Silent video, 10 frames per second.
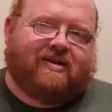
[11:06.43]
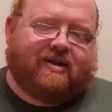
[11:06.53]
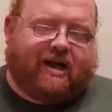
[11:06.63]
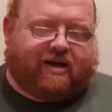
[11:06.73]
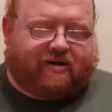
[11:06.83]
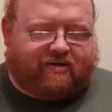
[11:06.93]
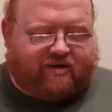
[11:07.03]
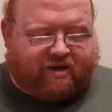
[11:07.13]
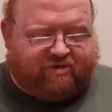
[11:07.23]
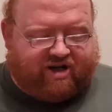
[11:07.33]
Yeah,
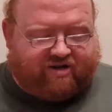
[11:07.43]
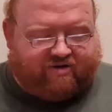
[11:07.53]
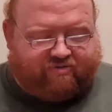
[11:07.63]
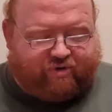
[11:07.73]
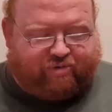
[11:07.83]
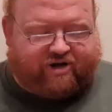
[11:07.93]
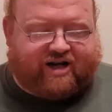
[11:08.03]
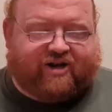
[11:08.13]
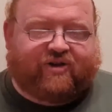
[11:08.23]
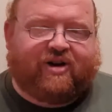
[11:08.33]
I mean, we put it
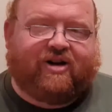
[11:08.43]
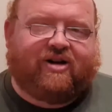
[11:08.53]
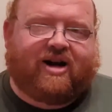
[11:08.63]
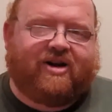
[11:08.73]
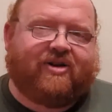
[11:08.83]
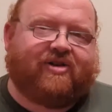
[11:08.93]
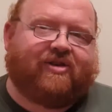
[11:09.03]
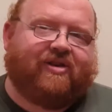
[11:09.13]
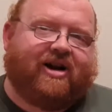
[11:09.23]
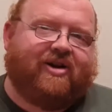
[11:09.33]
out there. I know it's
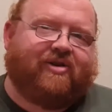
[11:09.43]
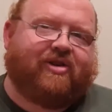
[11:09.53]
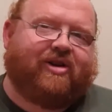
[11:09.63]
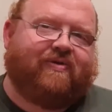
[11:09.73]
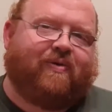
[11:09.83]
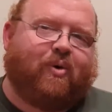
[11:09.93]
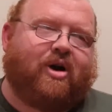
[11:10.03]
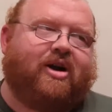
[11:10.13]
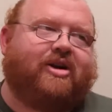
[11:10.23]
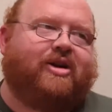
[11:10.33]
a
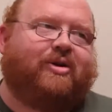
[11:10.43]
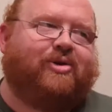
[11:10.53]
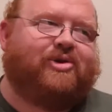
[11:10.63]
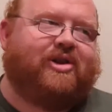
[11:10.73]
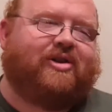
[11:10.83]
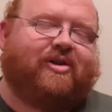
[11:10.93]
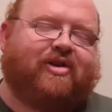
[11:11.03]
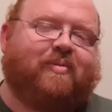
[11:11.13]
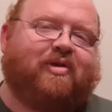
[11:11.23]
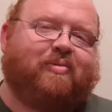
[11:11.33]
foregone conclusion that there's
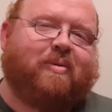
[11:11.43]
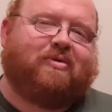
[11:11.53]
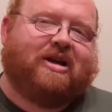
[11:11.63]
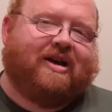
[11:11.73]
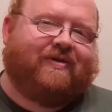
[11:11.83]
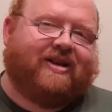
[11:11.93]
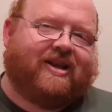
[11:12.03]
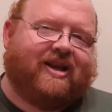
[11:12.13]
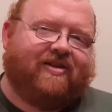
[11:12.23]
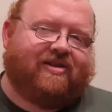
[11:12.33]
going to be some people laughing at
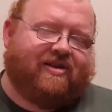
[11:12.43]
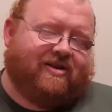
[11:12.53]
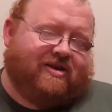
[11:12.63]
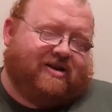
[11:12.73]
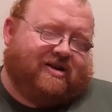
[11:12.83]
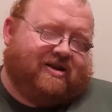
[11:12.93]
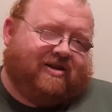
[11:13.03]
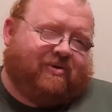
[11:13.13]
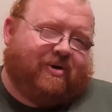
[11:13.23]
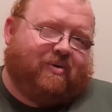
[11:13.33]
these.
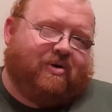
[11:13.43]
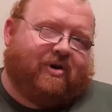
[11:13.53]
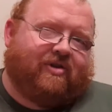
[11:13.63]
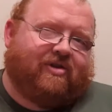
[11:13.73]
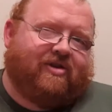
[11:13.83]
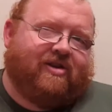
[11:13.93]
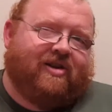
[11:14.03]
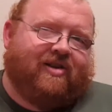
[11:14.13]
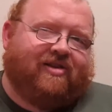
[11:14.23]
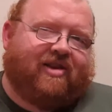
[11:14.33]
That's the way it works.
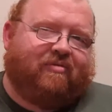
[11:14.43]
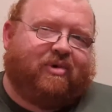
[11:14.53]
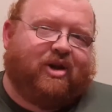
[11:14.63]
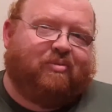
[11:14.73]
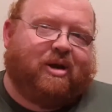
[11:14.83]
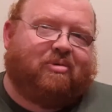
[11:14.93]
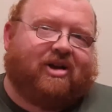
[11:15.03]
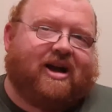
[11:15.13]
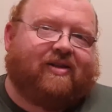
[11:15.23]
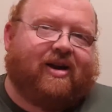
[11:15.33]
7 billion people
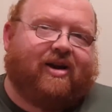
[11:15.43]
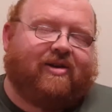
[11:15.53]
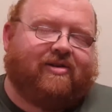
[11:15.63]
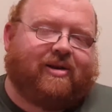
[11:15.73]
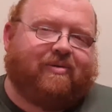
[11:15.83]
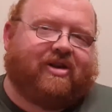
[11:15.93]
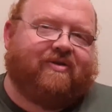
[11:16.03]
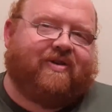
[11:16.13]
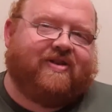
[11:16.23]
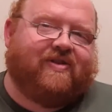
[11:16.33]
out there. Someone's going
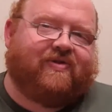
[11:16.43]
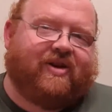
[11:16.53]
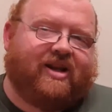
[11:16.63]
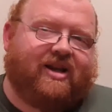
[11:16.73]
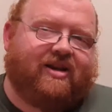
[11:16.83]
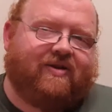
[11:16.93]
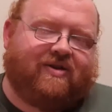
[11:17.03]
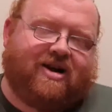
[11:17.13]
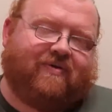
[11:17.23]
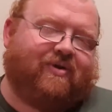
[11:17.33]
to find this funny,
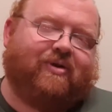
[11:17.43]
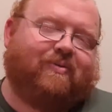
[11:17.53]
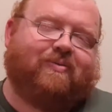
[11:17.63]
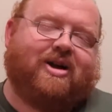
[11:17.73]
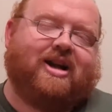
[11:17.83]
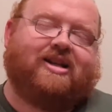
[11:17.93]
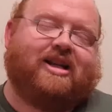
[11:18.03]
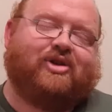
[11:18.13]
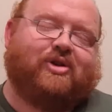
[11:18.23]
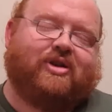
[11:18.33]
not
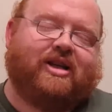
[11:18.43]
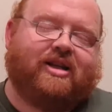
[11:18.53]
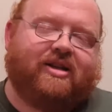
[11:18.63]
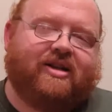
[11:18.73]
intentionally.